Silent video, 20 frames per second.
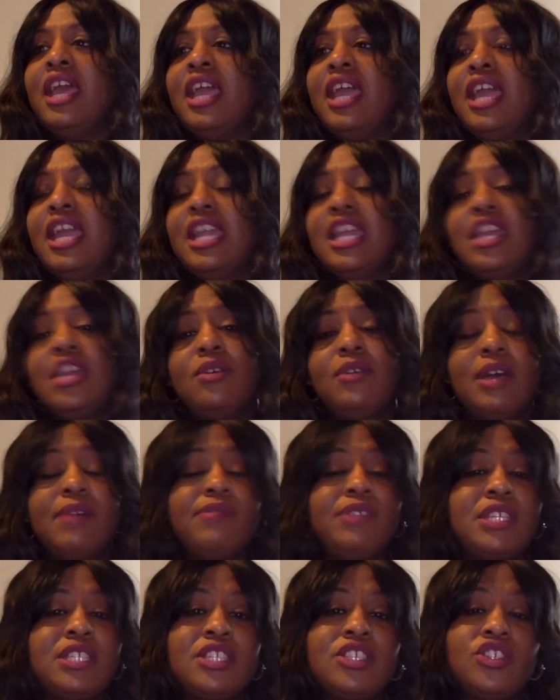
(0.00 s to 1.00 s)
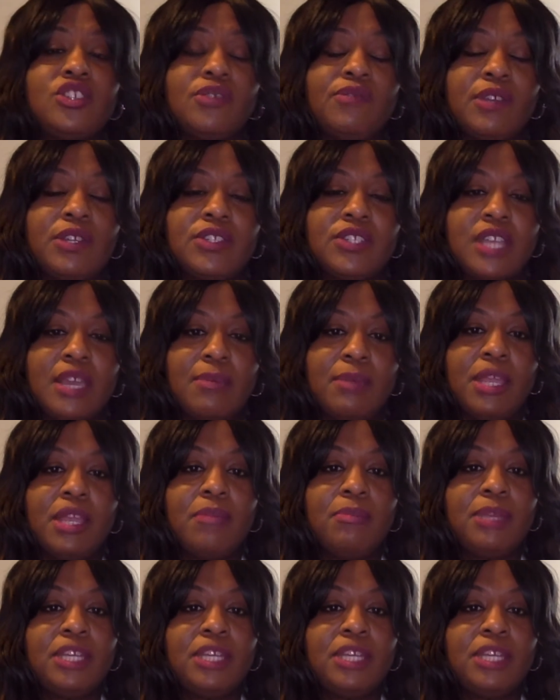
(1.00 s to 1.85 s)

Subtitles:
Anywho, if this is your first time here,